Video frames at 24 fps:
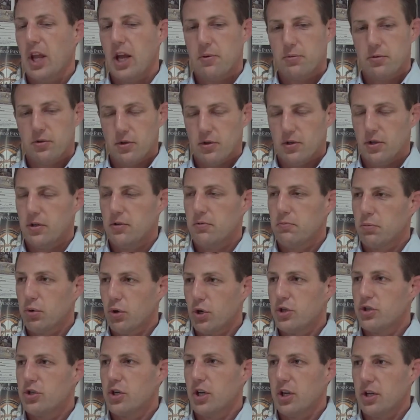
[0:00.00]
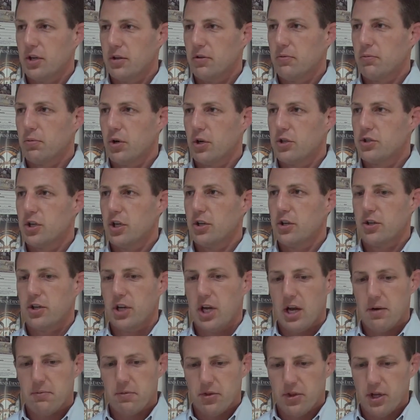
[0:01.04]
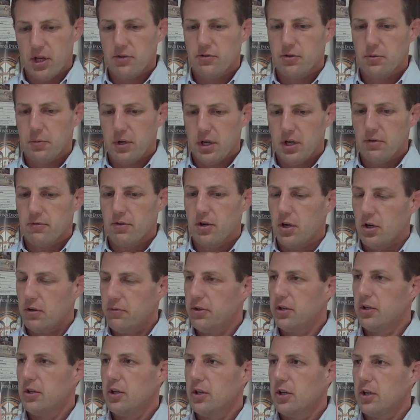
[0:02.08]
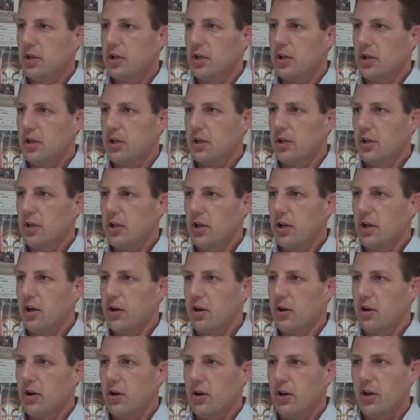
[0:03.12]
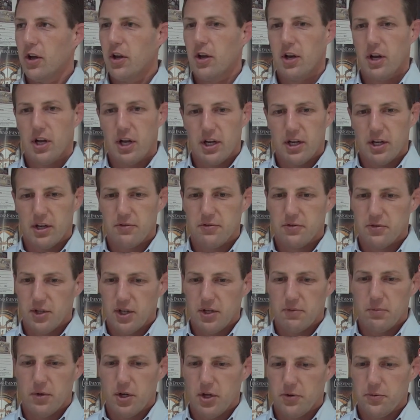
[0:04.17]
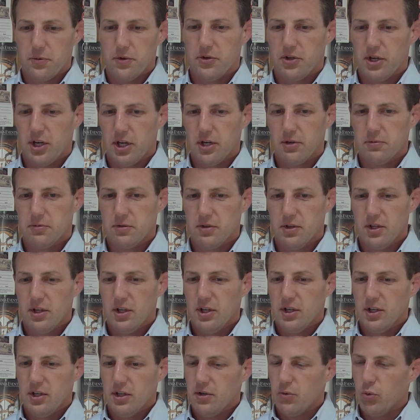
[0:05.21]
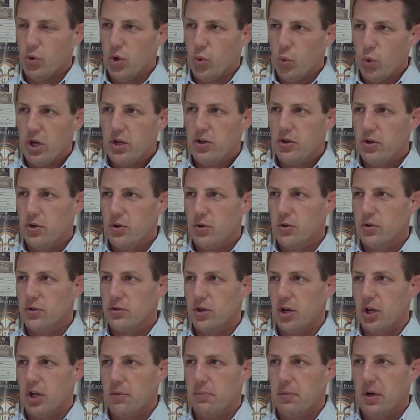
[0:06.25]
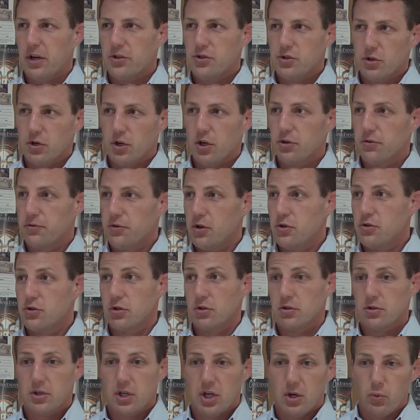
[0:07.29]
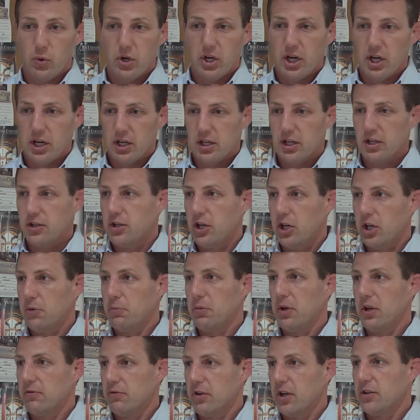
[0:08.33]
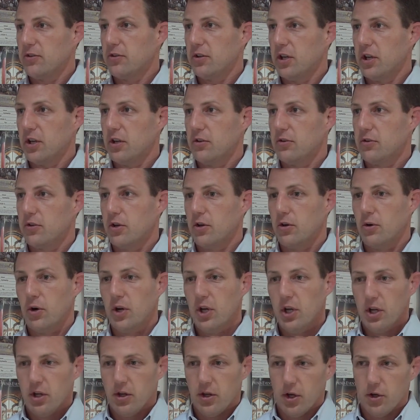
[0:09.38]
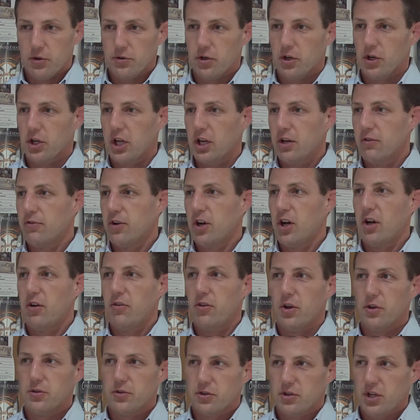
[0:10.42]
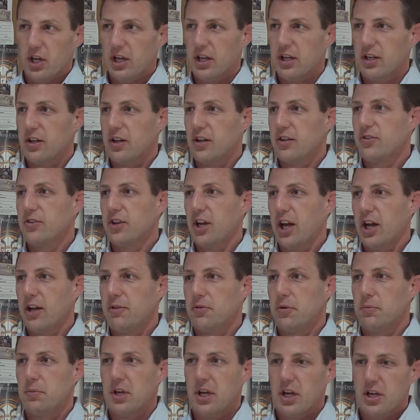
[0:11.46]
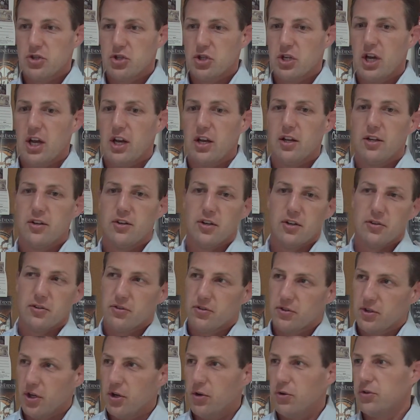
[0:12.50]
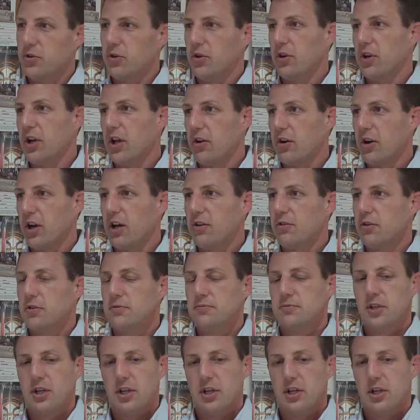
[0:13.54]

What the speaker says: Absolutely. Appreciate it. Appreciate the time, and thanks for being involved. Like I've said multiple times, what we do is all about your all's future, and we got to continue to be invested in it. So those that are getting involved, those that are taking this time to be educated, to go to another level,